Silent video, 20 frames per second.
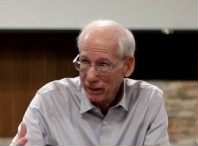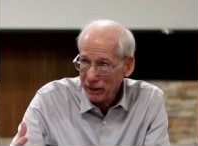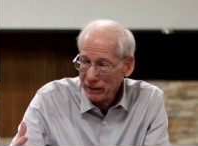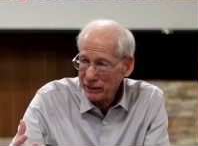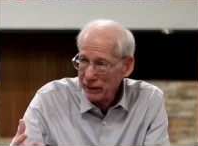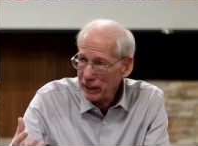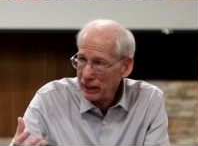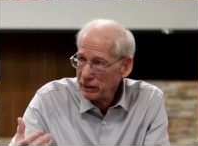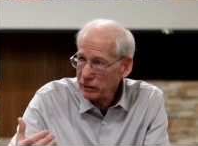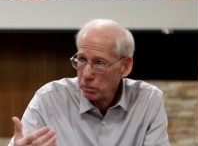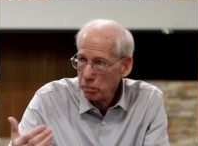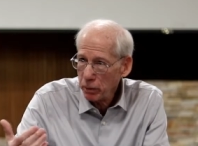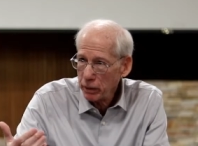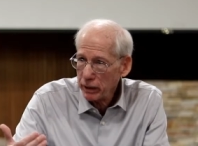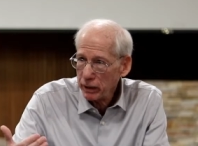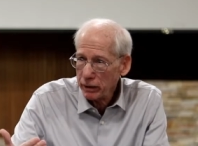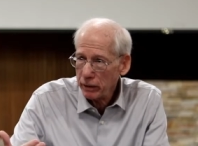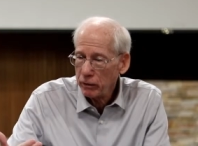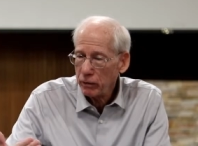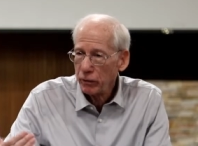Is that it's,
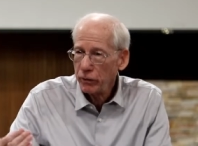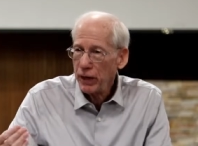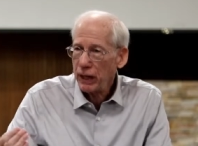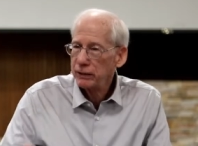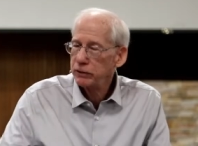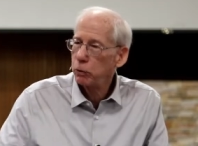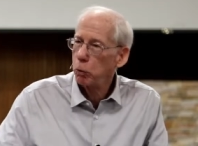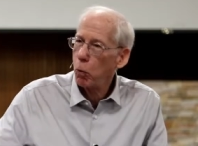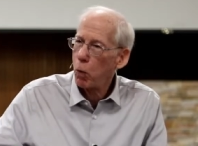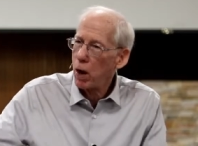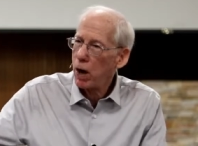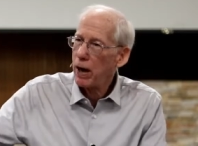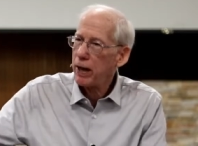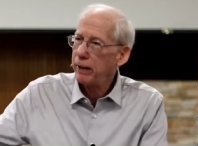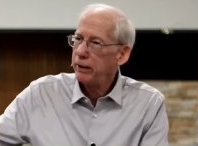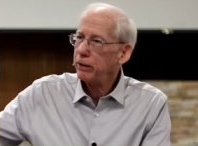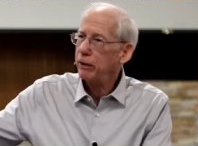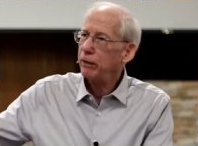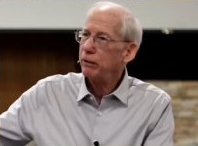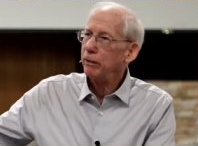you know, that's
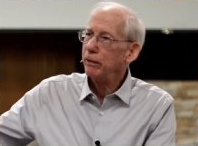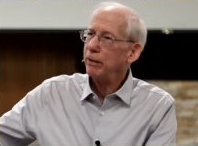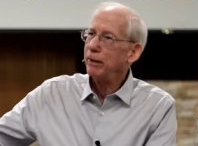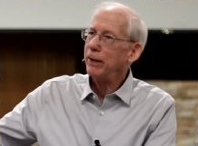why